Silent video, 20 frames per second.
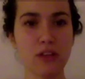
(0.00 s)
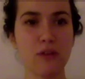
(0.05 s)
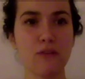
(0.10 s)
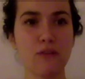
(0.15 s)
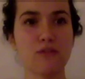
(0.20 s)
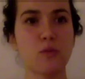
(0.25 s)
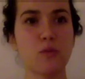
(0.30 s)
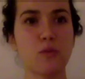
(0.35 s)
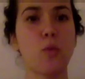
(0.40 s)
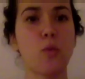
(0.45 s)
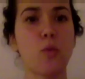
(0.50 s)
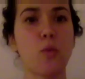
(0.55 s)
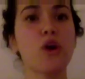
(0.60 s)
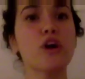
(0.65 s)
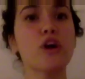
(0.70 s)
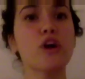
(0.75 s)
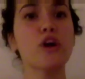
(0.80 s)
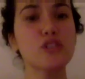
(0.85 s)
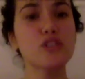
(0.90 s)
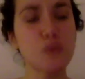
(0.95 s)
you have to
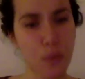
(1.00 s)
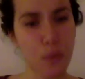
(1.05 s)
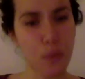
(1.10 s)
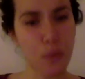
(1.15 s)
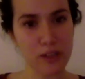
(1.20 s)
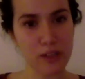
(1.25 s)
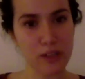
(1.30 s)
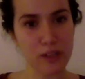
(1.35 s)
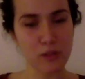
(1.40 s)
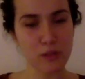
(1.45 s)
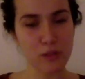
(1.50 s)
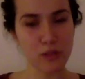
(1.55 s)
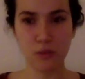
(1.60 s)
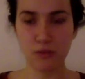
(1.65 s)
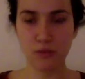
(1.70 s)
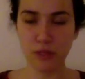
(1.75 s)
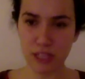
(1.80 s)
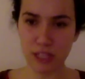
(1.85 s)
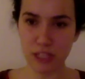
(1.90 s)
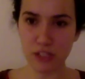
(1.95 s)
work towards, which we're
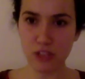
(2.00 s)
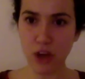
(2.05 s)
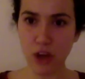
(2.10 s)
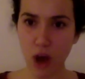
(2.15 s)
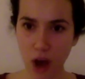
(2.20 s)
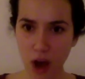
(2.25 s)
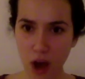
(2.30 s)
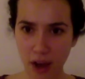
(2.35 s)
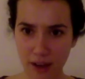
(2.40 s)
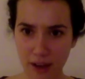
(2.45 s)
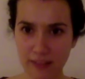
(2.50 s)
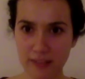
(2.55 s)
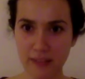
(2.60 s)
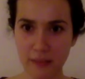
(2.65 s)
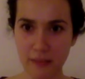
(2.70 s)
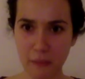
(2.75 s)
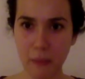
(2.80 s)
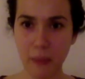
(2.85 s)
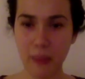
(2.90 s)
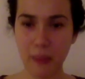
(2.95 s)
really taught
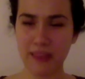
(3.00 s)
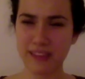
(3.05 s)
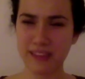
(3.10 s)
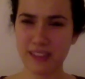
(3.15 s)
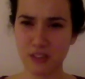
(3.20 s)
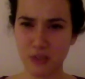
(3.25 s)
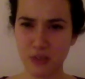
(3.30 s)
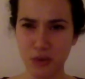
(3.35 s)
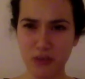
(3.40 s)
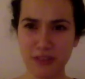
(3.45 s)
in this sort of